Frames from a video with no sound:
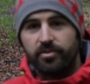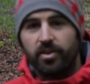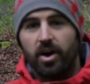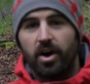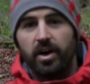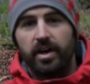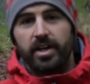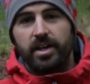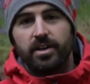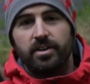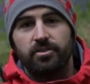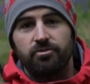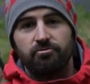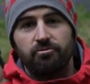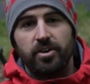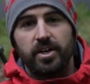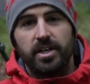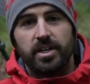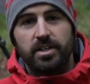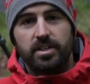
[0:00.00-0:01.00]
of height
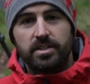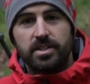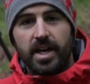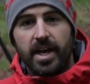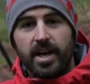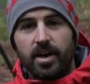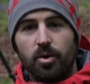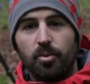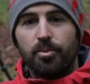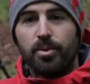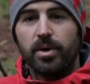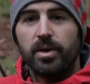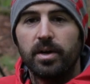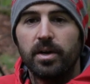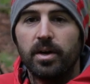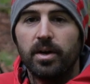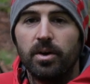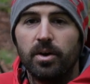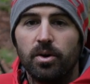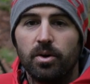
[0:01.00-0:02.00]
really does help
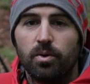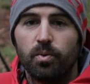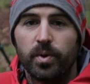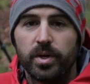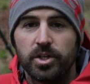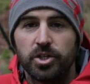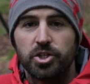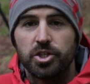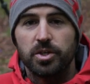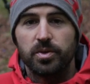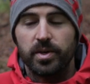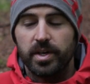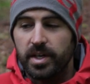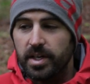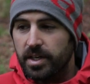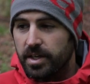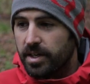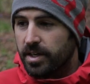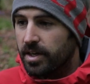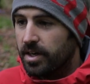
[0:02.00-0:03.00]
when shooting